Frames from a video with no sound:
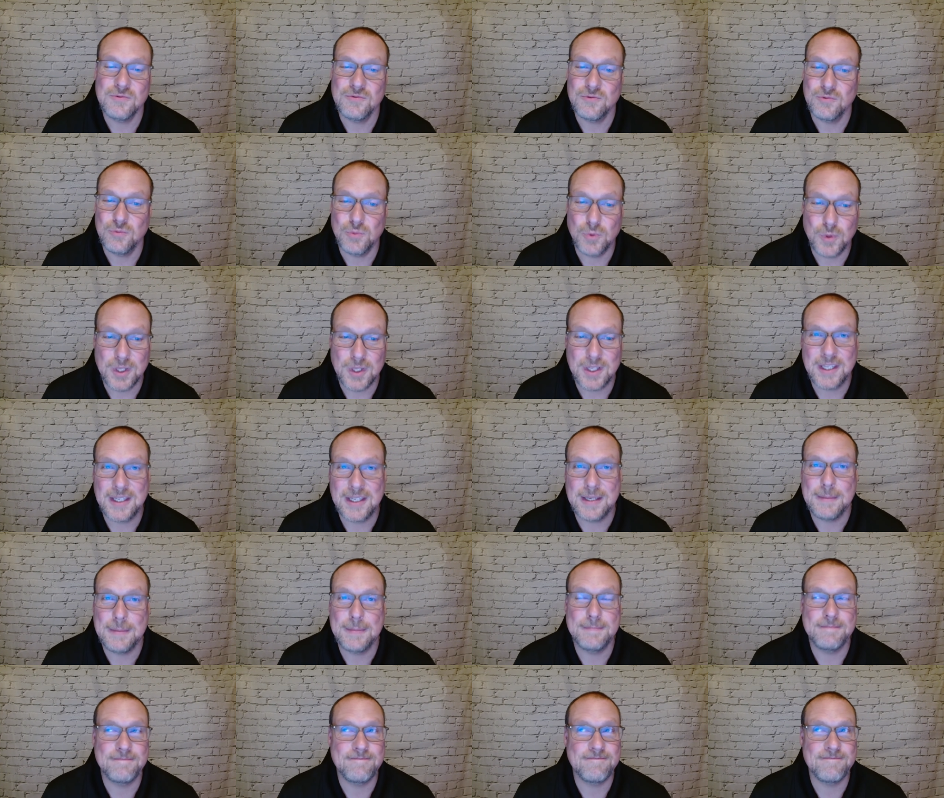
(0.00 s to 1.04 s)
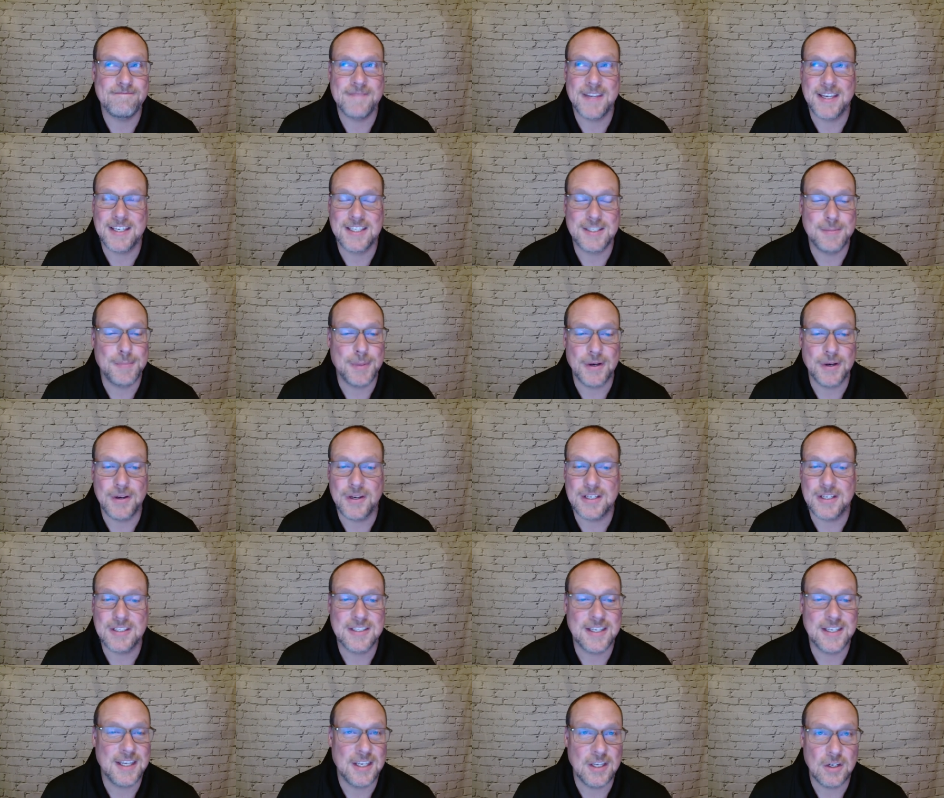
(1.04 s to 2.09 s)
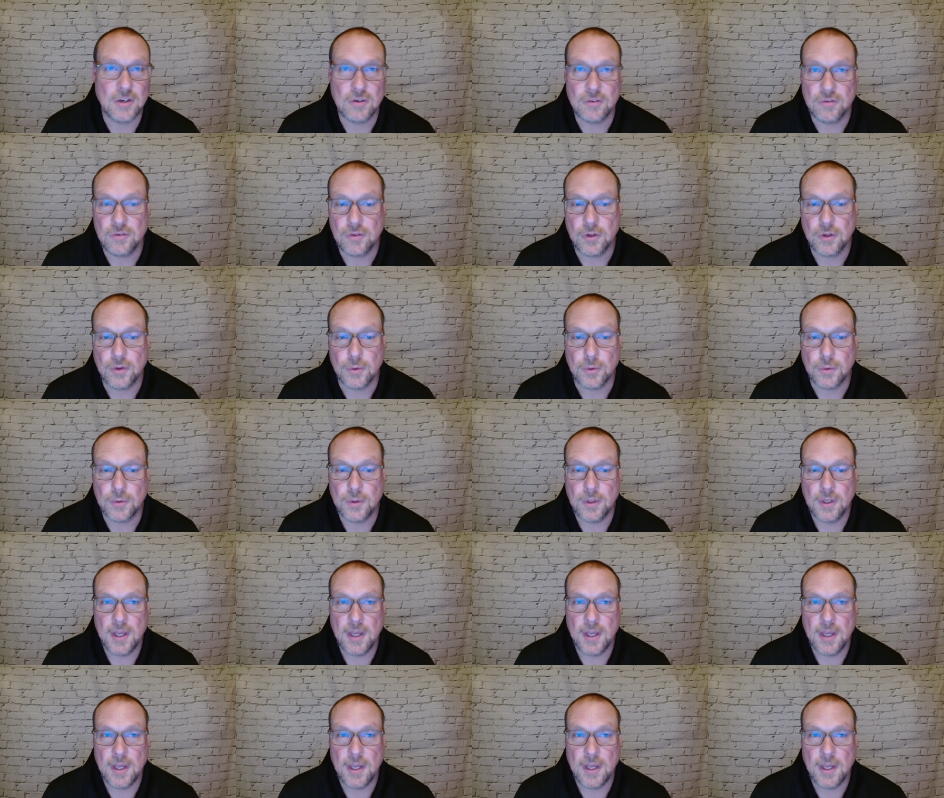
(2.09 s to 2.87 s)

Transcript: really experience keto flu